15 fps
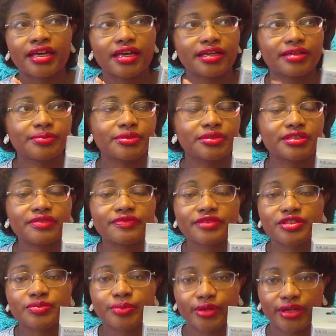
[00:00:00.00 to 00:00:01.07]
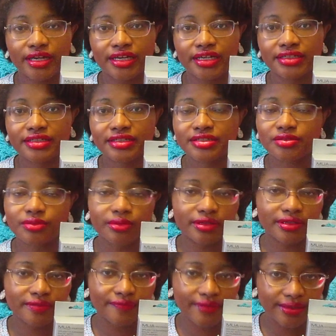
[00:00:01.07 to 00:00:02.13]
I believe this brand is
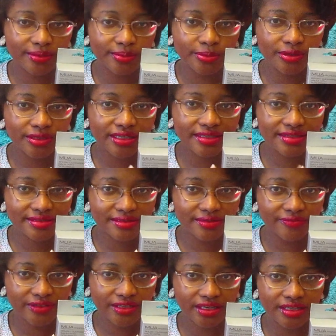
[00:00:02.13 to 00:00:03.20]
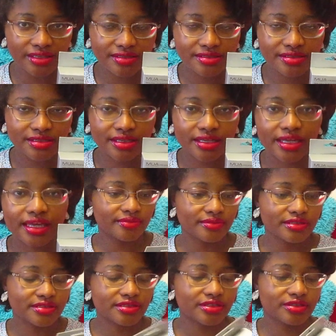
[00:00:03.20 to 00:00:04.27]
only available at CVS.
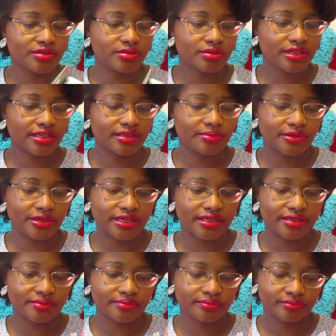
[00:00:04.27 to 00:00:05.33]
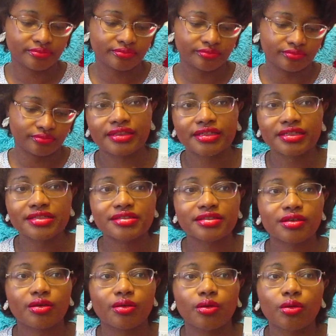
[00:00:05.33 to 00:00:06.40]
It's a UK brand. I think it's
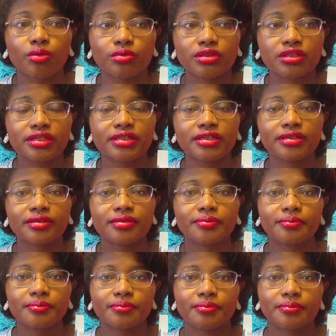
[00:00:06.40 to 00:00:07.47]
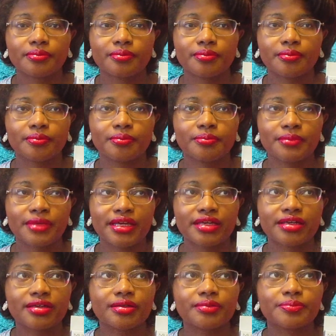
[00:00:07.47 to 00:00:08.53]
the only
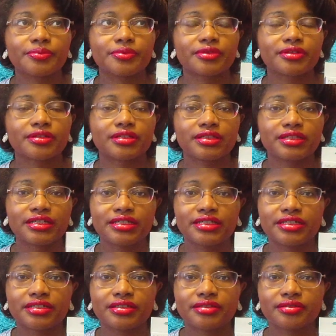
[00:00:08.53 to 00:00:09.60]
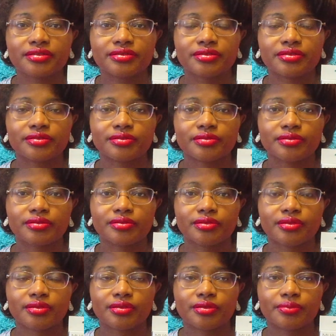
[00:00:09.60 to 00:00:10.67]
makeup cleaning
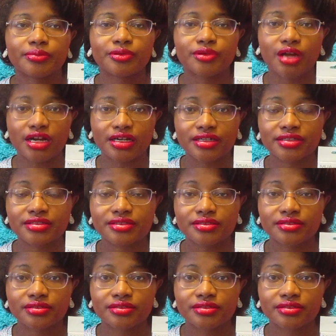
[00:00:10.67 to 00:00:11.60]
product